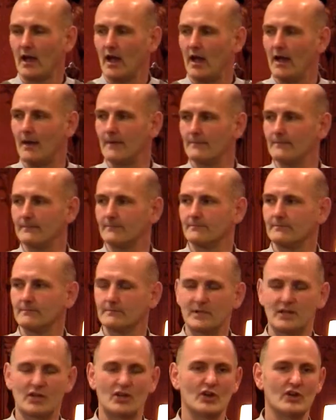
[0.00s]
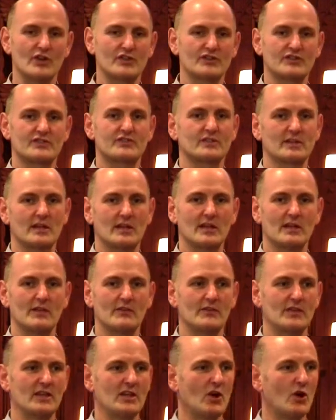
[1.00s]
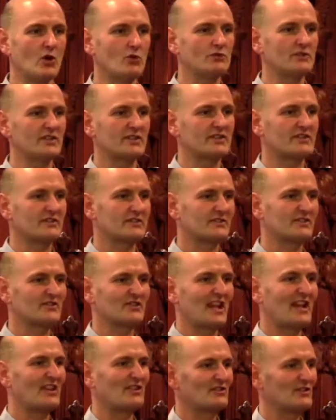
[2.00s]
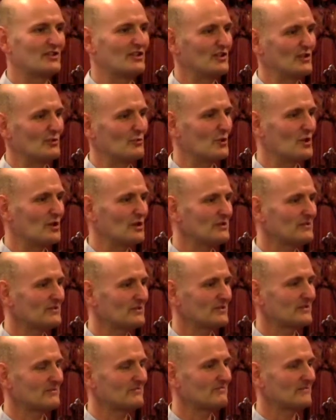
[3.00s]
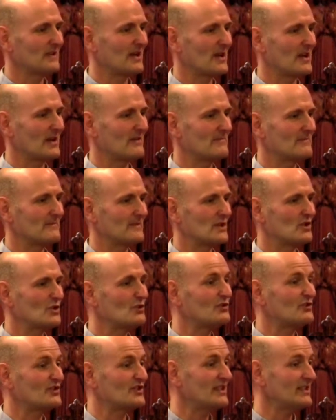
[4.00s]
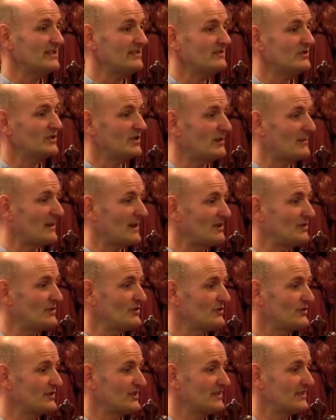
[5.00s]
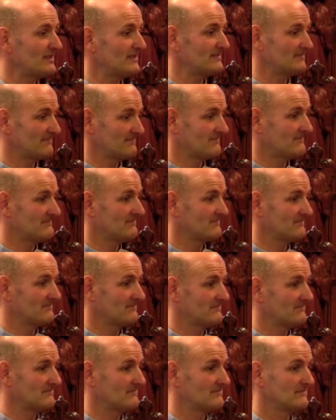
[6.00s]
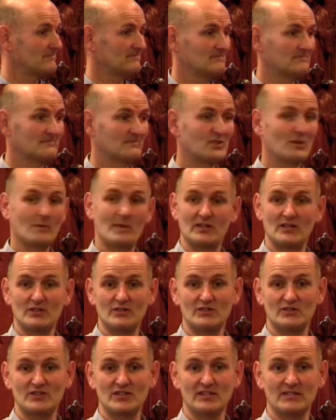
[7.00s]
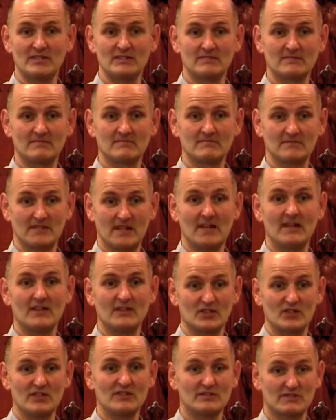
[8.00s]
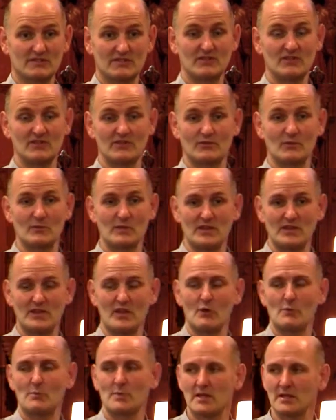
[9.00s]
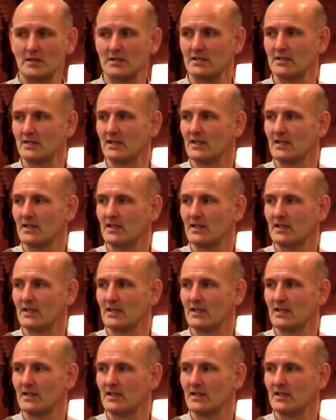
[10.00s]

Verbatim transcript: um, because the oldest skeleton in the world, um, Lucy, do you know about Lucy? Do you know about Lucy? Yeah, she's, she's from Ethiopia.